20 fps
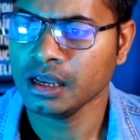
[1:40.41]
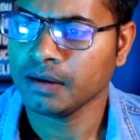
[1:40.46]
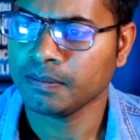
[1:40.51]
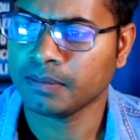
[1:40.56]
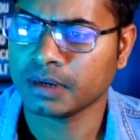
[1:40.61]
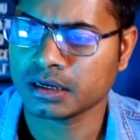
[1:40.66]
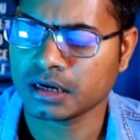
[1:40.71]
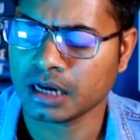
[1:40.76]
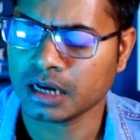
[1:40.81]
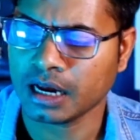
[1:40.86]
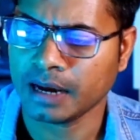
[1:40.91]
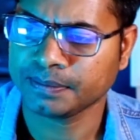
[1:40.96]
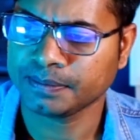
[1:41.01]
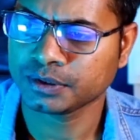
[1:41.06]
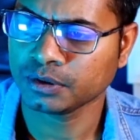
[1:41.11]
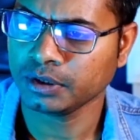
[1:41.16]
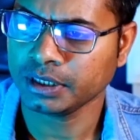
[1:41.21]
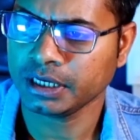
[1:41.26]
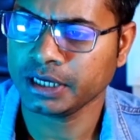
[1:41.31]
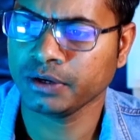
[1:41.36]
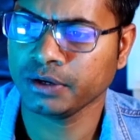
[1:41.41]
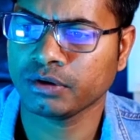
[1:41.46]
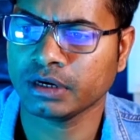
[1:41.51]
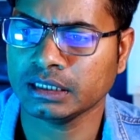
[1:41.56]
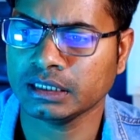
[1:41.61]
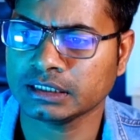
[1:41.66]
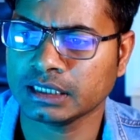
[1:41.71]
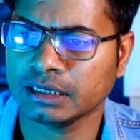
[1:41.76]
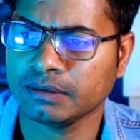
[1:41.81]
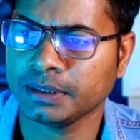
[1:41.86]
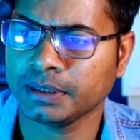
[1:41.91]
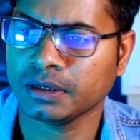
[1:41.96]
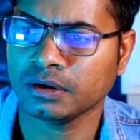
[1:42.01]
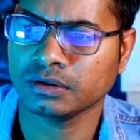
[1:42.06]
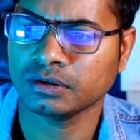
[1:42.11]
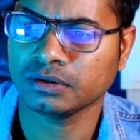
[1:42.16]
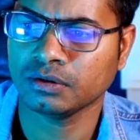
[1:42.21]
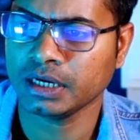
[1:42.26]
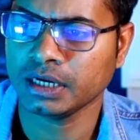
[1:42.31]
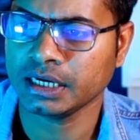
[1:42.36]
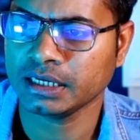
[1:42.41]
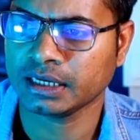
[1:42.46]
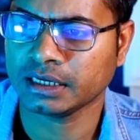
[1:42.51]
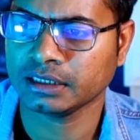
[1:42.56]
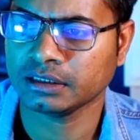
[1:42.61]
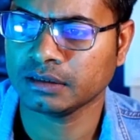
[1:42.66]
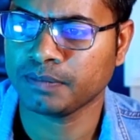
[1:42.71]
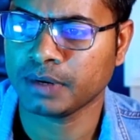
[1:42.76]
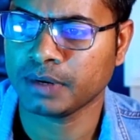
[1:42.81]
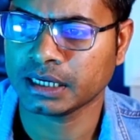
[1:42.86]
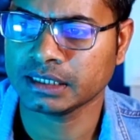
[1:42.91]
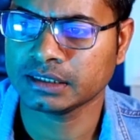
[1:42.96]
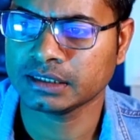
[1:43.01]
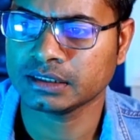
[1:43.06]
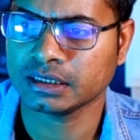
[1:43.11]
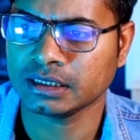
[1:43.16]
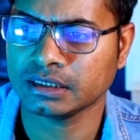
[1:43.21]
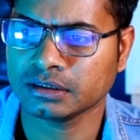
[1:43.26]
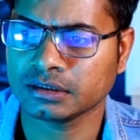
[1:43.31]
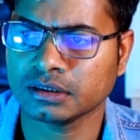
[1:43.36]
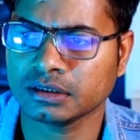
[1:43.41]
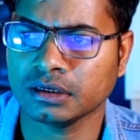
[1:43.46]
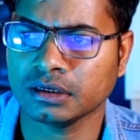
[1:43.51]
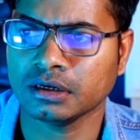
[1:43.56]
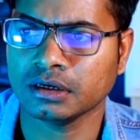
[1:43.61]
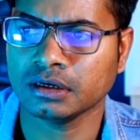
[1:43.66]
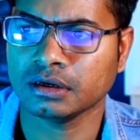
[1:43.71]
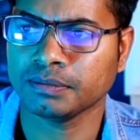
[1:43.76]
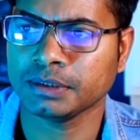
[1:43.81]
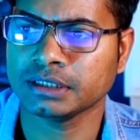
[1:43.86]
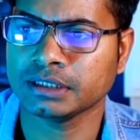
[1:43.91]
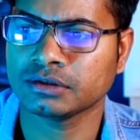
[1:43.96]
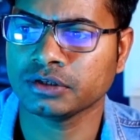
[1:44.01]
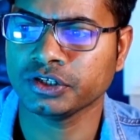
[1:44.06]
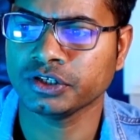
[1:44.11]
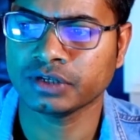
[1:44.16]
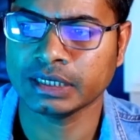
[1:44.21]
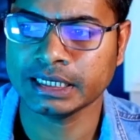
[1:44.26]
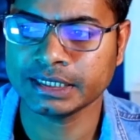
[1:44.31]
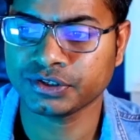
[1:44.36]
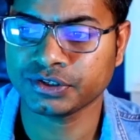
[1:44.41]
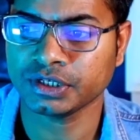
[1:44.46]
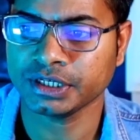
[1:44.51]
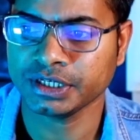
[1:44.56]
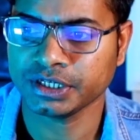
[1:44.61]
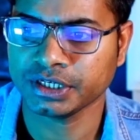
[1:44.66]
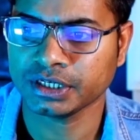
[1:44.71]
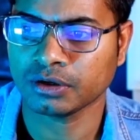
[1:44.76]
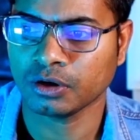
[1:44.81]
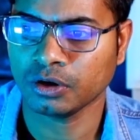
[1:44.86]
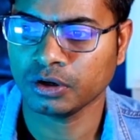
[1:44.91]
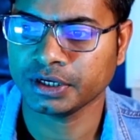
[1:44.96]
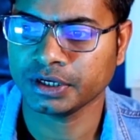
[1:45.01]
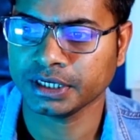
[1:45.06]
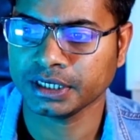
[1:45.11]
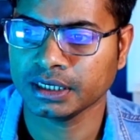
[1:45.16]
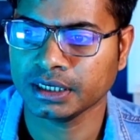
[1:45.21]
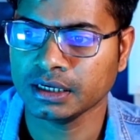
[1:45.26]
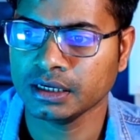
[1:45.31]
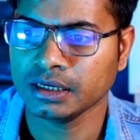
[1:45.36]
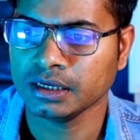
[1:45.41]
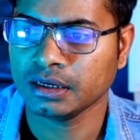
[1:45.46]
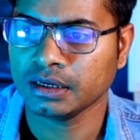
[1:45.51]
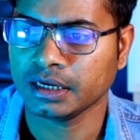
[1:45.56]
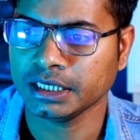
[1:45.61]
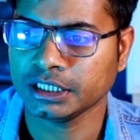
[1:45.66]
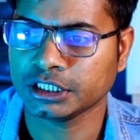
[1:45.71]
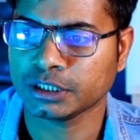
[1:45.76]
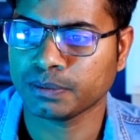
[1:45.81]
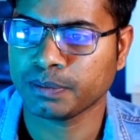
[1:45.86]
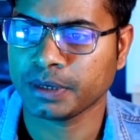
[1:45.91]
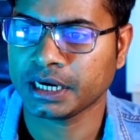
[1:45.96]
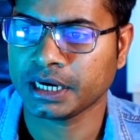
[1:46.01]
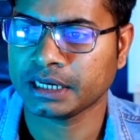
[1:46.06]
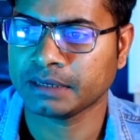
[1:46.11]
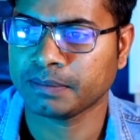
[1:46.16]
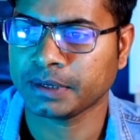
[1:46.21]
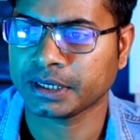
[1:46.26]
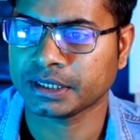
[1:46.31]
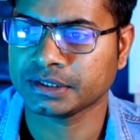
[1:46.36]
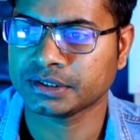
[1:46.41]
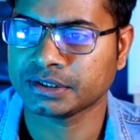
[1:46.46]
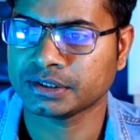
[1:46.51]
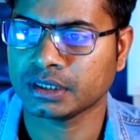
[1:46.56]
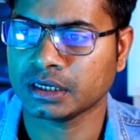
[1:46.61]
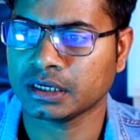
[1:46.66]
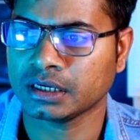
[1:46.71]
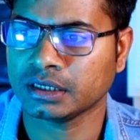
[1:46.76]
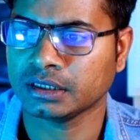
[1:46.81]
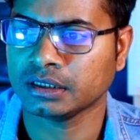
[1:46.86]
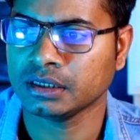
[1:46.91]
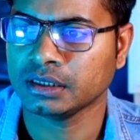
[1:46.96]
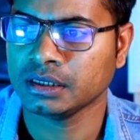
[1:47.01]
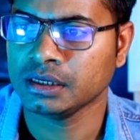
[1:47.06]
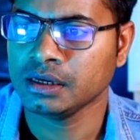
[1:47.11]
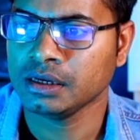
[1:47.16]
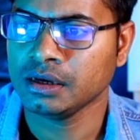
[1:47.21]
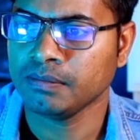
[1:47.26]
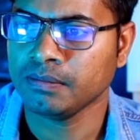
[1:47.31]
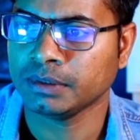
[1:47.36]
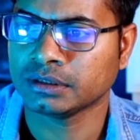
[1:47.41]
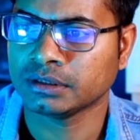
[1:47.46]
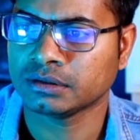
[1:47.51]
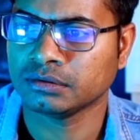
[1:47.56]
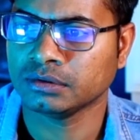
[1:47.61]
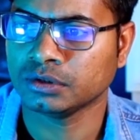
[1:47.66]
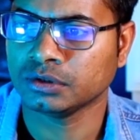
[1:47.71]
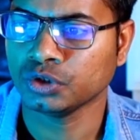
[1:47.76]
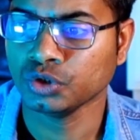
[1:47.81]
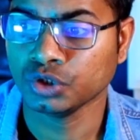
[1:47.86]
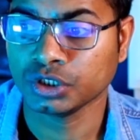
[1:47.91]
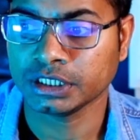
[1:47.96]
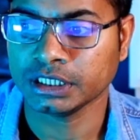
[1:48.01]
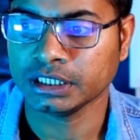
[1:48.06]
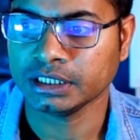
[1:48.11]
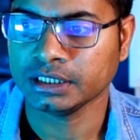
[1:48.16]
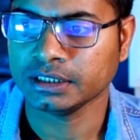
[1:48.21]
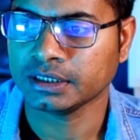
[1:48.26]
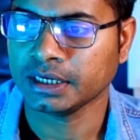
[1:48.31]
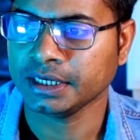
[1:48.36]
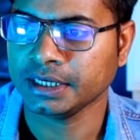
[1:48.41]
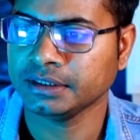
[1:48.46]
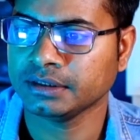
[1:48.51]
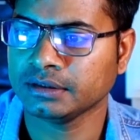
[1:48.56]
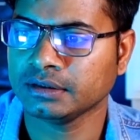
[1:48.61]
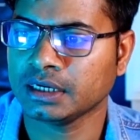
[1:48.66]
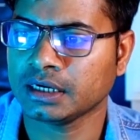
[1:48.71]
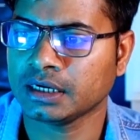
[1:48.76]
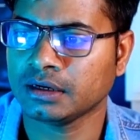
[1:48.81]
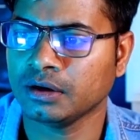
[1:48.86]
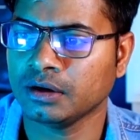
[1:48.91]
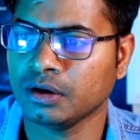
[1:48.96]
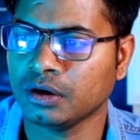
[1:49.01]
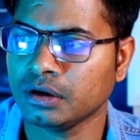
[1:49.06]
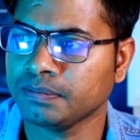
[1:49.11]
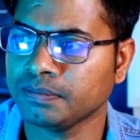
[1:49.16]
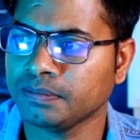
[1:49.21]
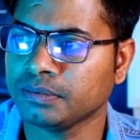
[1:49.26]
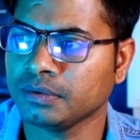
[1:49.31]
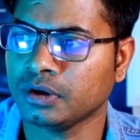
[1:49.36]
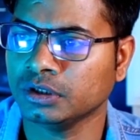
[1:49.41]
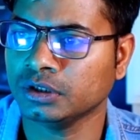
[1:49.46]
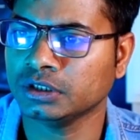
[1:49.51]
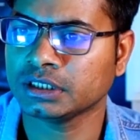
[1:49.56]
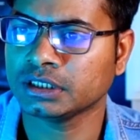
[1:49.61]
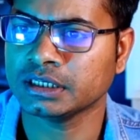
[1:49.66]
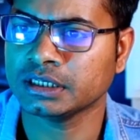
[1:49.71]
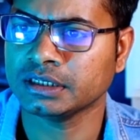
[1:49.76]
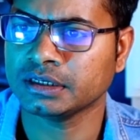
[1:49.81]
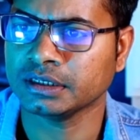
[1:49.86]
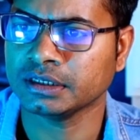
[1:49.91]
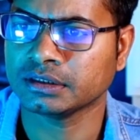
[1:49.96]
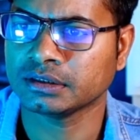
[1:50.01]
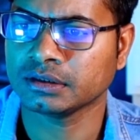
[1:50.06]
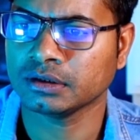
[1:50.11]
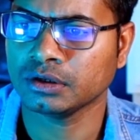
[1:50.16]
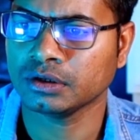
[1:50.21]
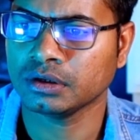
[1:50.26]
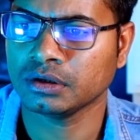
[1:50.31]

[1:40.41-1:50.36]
But absolutely you can sell, because look at that, the Pakistan means is listed here already, right? Japan, Pakistan, means Turkey, right? There are a lot of other countries.